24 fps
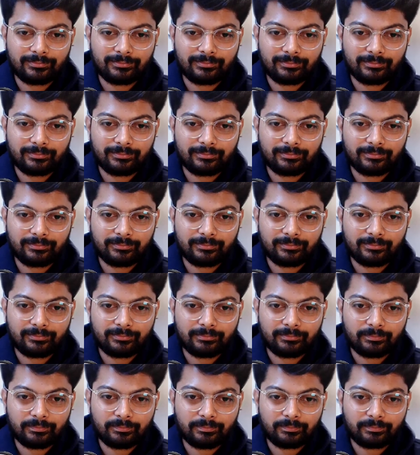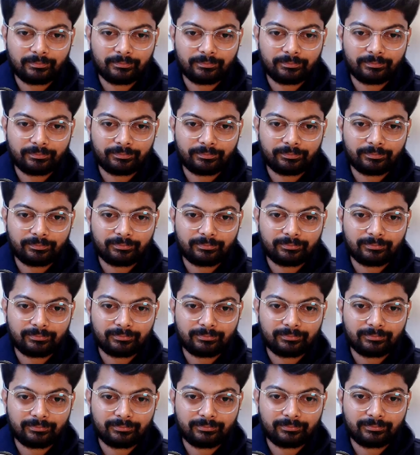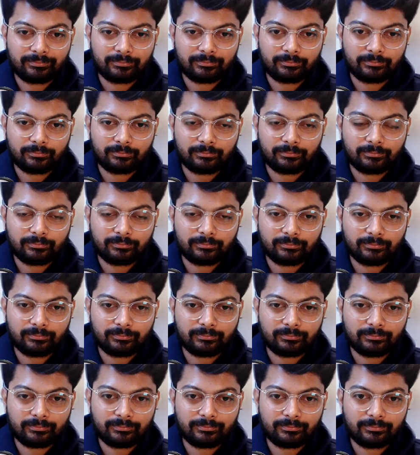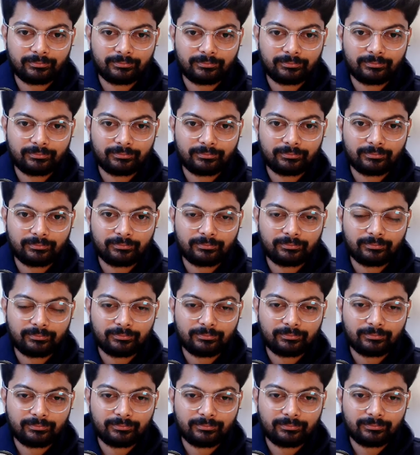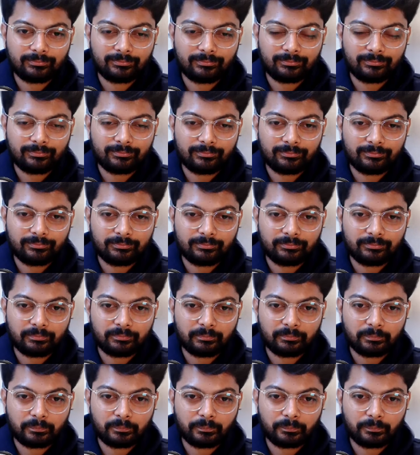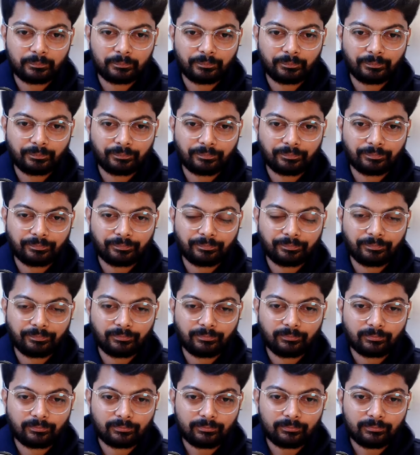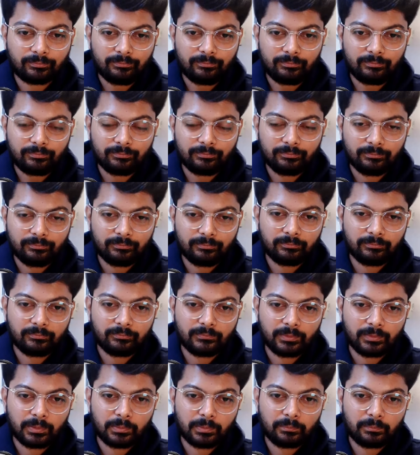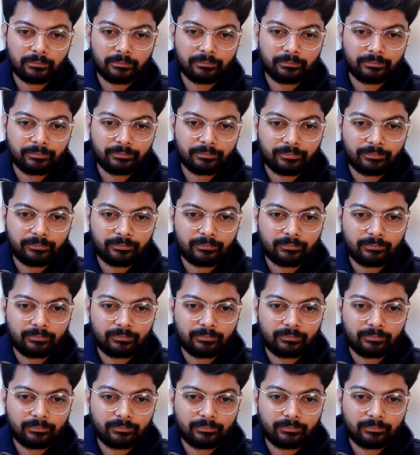The person shown says nothing.